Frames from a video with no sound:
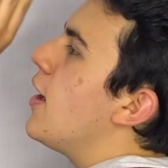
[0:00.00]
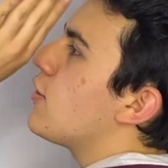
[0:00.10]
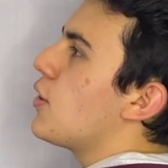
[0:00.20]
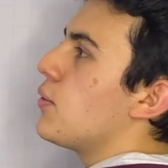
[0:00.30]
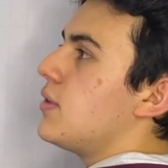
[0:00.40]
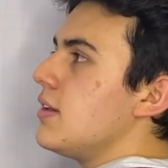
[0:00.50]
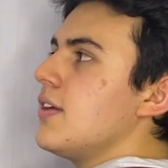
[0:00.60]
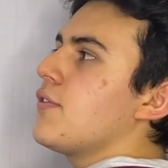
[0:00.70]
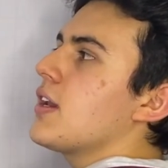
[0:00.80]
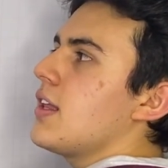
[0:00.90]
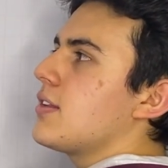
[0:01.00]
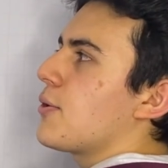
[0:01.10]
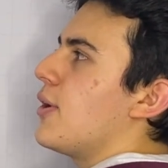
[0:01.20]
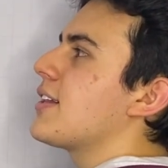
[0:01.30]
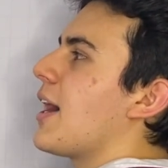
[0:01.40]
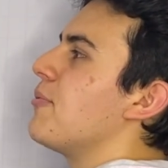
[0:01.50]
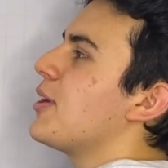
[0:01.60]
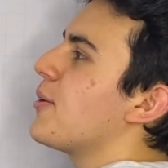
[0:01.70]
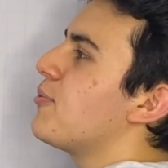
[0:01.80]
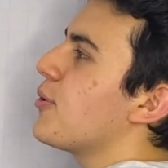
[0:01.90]
So this definite integral can be
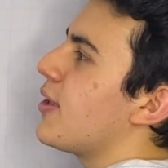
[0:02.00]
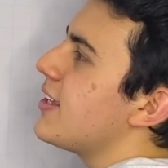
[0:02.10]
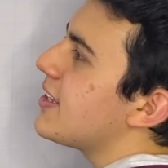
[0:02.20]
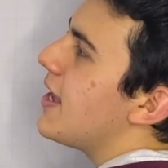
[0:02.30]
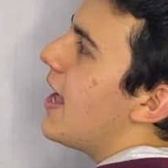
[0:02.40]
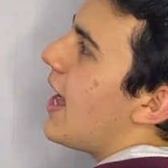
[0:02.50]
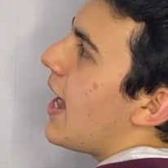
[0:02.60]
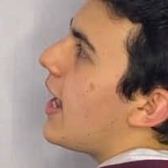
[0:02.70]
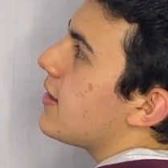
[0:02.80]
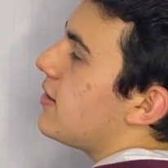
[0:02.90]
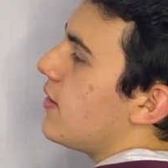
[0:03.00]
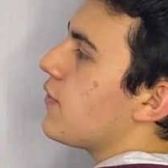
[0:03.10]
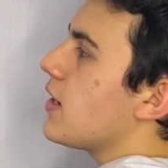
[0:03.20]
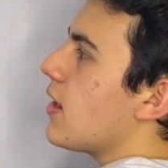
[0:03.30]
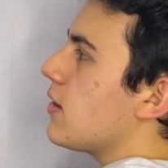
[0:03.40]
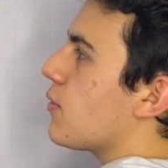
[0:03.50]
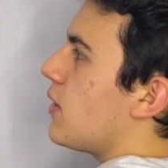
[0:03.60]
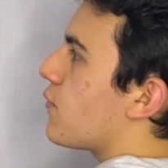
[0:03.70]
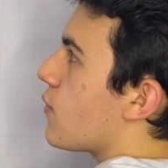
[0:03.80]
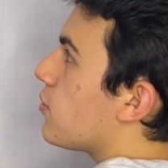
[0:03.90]
computed as the definite
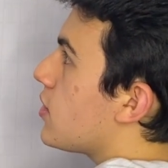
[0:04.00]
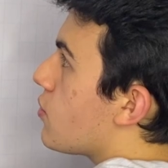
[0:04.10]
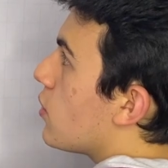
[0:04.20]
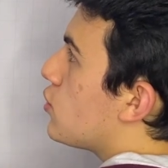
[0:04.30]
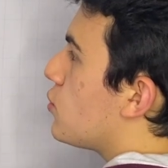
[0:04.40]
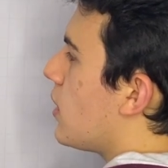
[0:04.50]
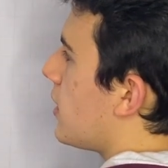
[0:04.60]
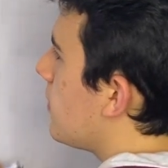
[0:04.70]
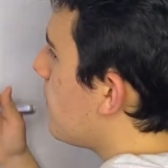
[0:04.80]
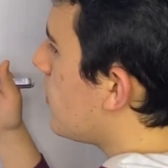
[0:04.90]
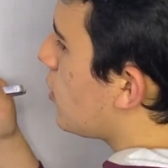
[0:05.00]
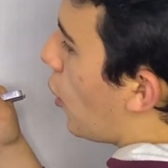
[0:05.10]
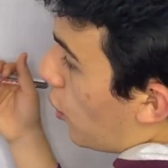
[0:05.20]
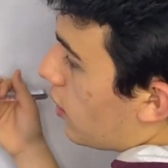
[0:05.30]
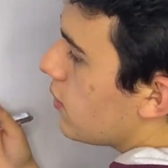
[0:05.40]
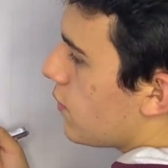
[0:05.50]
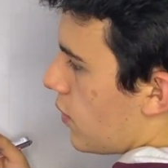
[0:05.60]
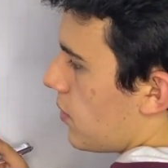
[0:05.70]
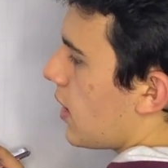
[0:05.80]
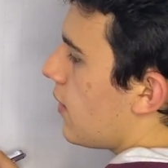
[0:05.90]
integral from 0 to 1, or
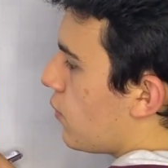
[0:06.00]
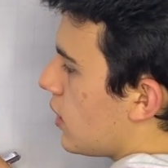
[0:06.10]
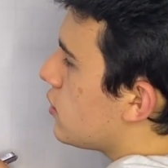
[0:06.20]
from -1